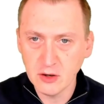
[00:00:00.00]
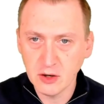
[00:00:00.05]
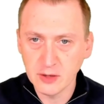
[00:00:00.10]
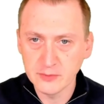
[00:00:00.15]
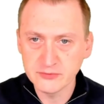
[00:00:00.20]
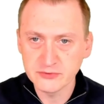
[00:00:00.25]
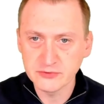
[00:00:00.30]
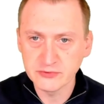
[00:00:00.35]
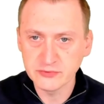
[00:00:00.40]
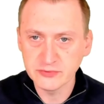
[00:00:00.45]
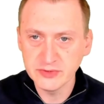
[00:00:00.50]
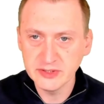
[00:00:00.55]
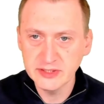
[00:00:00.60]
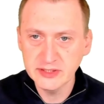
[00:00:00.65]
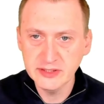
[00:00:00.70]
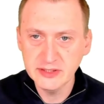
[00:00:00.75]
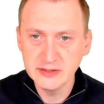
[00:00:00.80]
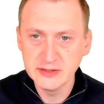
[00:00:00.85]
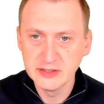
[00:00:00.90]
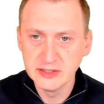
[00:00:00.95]
Option
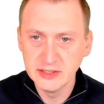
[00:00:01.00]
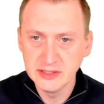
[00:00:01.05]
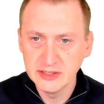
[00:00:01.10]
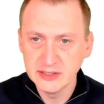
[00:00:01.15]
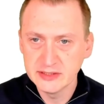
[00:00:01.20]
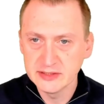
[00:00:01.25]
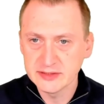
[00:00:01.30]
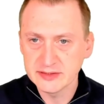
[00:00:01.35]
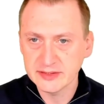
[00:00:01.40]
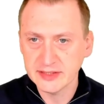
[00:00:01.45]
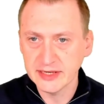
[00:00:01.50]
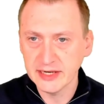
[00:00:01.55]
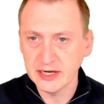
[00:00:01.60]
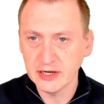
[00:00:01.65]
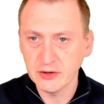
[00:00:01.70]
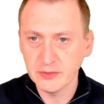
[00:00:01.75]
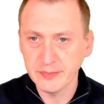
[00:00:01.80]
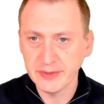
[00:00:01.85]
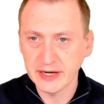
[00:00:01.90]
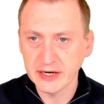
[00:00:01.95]
three, scale
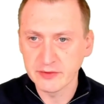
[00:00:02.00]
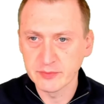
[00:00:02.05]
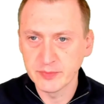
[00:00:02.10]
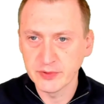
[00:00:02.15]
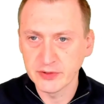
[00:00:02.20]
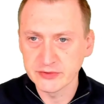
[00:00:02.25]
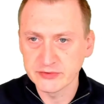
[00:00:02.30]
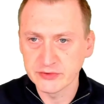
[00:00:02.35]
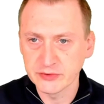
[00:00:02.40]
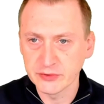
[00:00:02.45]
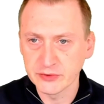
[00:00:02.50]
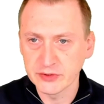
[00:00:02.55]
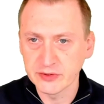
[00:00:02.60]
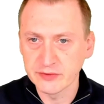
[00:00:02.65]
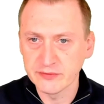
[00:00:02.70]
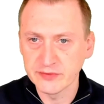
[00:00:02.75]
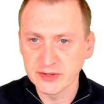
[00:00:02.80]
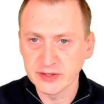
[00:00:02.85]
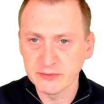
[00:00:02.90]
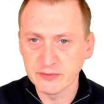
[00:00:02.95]
up backup repository
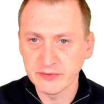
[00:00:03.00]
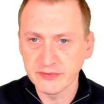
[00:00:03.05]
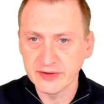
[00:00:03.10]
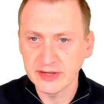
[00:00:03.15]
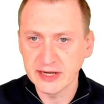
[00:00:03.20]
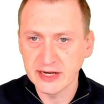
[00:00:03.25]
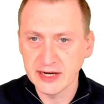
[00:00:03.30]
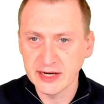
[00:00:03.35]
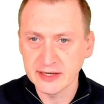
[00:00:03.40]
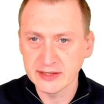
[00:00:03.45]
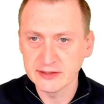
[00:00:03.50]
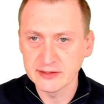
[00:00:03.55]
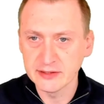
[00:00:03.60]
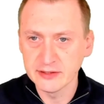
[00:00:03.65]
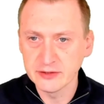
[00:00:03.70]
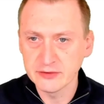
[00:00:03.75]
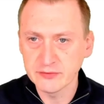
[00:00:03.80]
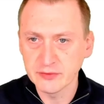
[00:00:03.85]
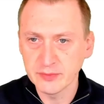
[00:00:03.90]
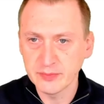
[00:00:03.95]
configured with a hardened
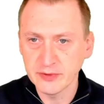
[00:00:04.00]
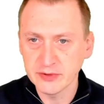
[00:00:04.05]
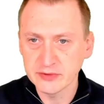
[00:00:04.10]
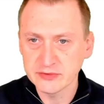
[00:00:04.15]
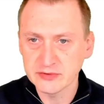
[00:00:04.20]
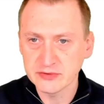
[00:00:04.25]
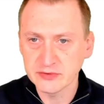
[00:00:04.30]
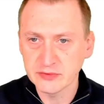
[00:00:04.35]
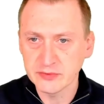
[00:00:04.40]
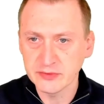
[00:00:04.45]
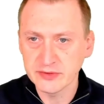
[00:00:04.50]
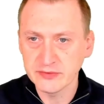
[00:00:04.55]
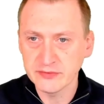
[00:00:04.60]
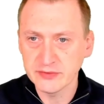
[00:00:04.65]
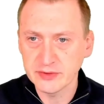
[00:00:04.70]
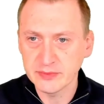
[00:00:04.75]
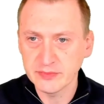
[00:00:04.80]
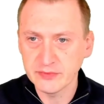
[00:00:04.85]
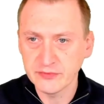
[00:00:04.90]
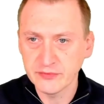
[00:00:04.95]
Linux repository for the
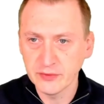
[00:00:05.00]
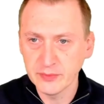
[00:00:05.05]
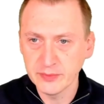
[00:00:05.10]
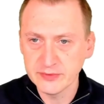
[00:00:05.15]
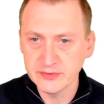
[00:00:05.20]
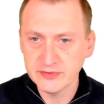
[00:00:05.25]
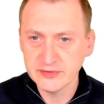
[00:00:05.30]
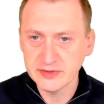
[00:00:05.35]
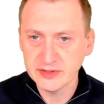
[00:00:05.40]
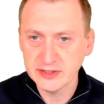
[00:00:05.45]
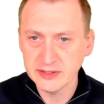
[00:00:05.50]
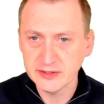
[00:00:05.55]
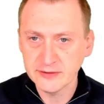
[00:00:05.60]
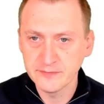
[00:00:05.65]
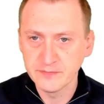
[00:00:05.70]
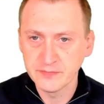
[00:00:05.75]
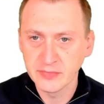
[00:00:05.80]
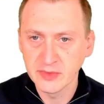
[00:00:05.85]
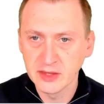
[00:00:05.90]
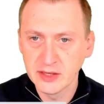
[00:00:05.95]
performance tier
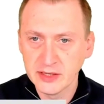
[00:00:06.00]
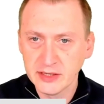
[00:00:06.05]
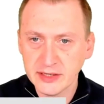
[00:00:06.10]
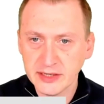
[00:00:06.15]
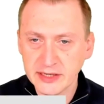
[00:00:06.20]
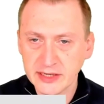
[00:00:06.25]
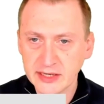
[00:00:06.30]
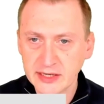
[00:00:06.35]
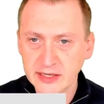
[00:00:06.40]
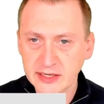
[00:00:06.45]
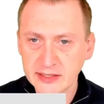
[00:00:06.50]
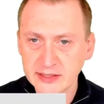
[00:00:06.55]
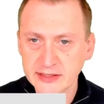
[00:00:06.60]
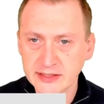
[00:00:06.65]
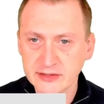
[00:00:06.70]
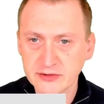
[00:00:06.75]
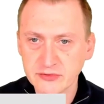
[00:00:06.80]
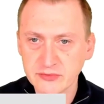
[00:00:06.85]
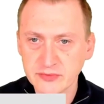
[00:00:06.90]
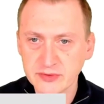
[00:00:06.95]
and
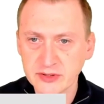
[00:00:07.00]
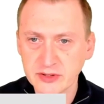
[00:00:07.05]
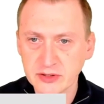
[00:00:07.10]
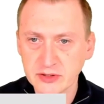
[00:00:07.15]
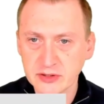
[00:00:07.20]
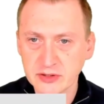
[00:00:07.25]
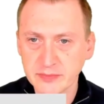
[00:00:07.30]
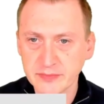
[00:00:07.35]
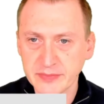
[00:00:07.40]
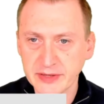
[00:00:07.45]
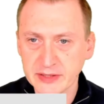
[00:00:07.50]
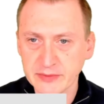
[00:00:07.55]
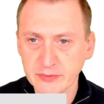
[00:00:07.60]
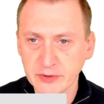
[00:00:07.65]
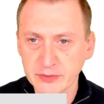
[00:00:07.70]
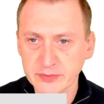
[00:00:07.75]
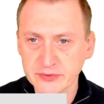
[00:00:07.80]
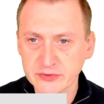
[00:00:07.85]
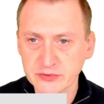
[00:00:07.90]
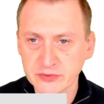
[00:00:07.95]
S3 compatible
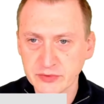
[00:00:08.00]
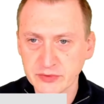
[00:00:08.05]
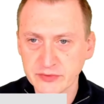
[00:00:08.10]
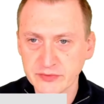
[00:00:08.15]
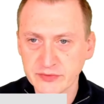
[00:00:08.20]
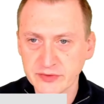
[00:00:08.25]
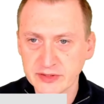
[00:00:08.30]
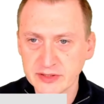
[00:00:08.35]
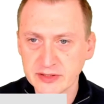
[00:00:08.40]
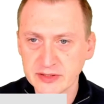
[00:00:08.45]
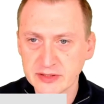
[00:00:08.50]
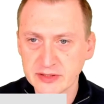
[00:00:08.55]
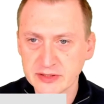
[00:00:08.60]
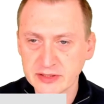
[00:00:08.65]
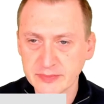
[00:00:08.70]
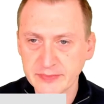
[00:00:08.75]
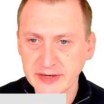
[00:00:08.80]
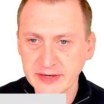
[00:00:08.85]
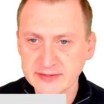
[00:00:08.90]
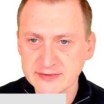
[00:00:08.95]
object storage for the
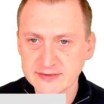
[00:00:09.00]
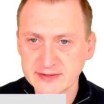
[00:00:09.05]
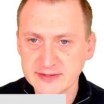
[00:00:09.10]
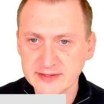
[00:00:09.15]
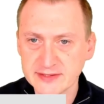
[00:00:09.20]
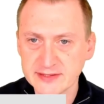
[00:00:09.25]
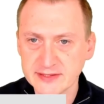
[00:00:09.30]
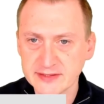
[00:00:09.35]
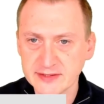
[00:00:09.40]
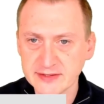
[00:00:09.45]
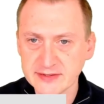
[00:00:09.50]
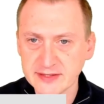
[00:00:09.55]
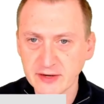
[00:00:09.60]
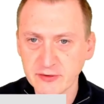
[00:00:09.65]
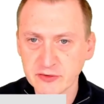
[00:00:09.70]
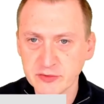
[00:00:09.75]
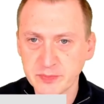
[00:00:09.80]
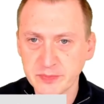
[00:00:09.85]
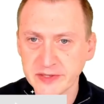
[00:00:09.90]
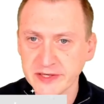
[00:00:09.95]
capacity tier. This
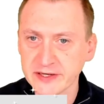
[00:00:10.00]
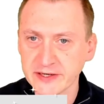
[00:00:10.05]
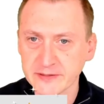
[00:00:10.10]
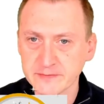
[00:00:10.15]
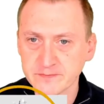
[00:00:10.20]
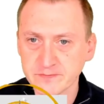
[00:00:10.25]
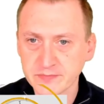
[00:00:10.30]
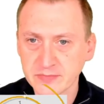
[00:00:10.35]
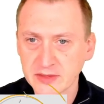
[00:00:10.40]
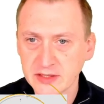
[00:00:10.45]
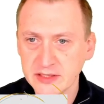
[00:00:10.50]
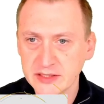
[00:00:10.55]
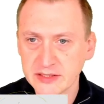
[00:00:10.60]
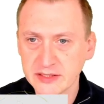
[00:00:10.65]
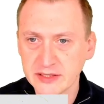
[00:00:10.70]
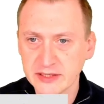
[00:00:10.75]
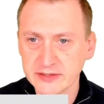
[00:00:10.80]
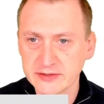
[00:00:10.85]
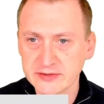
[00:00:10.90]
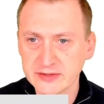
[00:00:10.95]
sounds better.
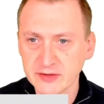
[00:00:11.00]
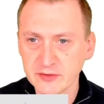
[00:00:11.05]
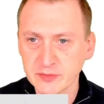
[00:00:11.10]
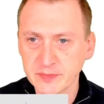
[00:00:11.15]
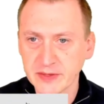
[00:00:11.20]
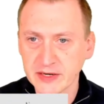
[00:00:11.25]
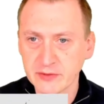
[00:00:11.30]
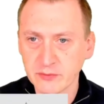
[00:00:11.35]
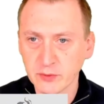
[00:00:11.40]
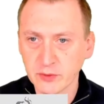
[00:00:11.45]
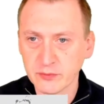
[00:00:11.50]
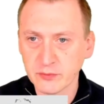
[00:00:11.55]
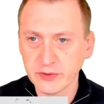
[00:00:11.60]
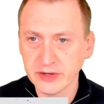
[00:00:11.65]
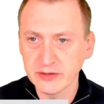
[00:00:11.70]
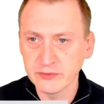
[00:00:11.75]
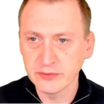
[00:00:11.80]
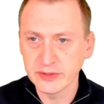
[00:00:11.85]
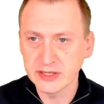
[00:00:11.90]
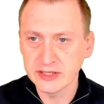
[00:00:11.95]
This sounds better, but
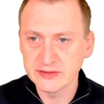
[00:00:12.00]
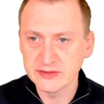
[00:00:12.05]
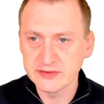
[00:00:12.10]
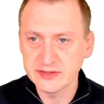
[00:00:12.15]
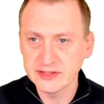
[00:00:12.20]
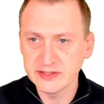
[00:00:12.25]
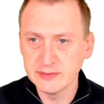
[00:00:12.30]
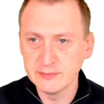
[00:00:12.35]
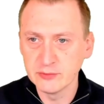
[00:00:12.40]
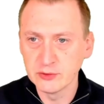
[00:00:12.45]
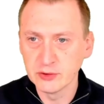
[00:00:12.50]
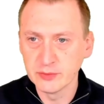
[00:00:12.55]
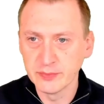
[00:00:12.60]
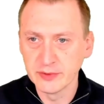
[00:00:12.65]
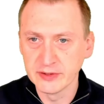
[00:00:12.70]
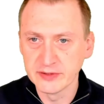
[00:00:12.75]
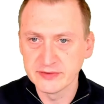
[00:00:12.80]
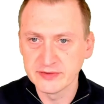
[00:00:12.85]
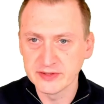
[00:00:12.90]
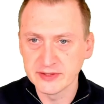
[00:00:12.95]
where is the
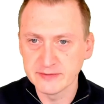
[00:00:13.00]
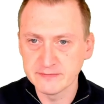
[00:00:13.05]
immutability?